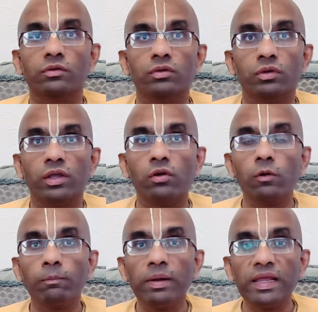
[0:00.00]
So you
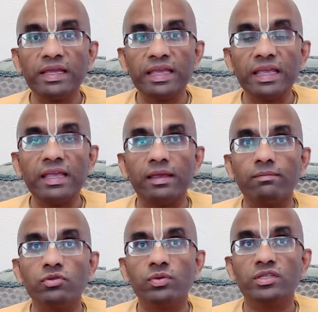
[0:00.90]
cannot play
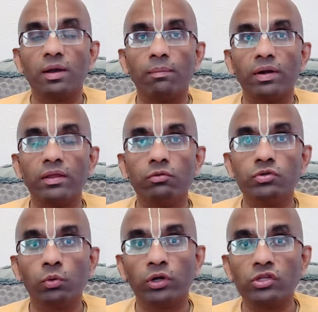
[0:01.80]
games with somebody who
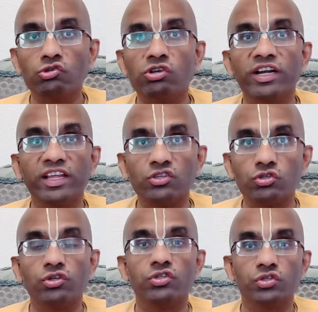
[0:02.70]
is potentially
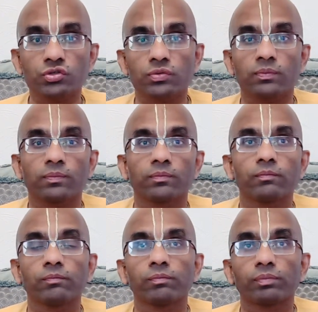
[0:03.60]
dangerous.
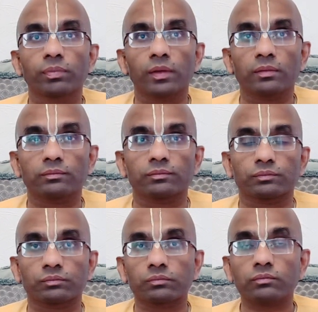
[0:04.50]
Hmm.
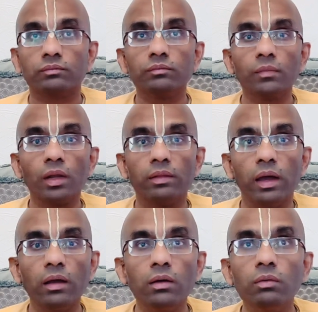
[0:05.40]

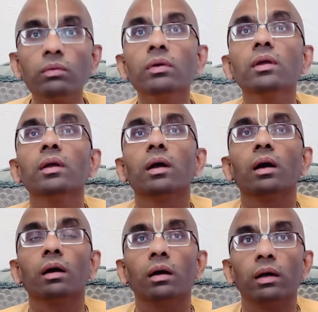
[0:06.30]
Now,
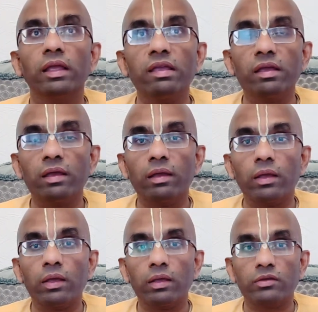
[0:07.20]
uh,
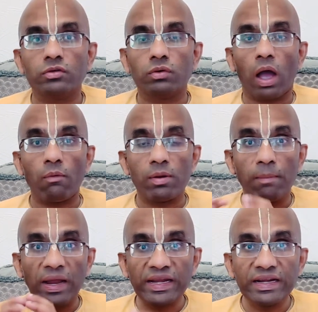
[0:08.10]
eh, eh, so our
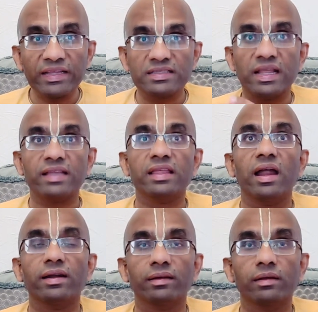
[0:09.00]
mind is like
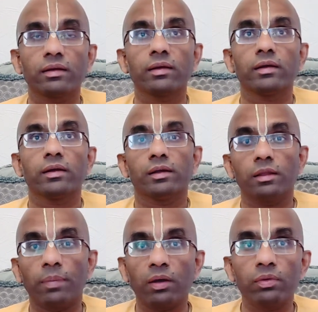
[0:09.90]
that.
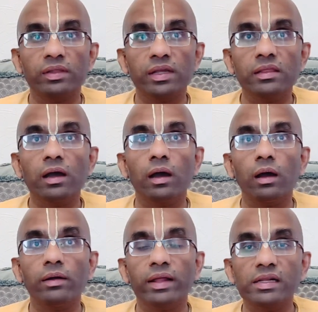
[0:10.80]
The Bhagavad
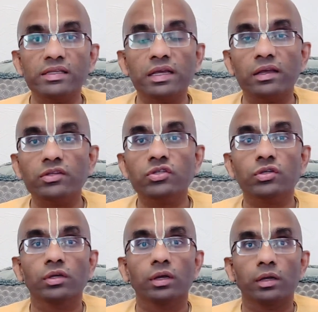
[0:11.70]
Gita tells us
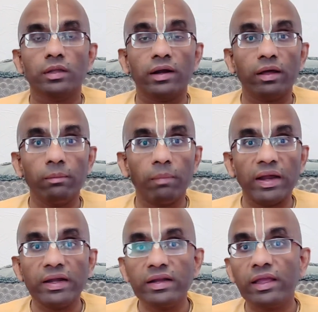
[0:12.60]
that our
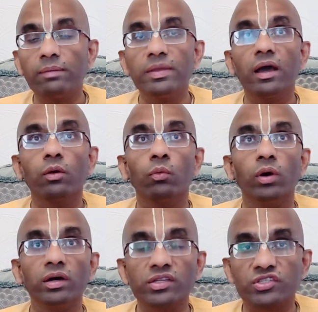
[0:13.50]
mind can be our
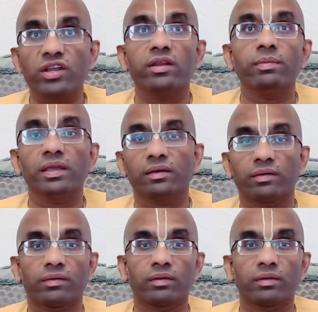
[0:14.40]
worst enemy.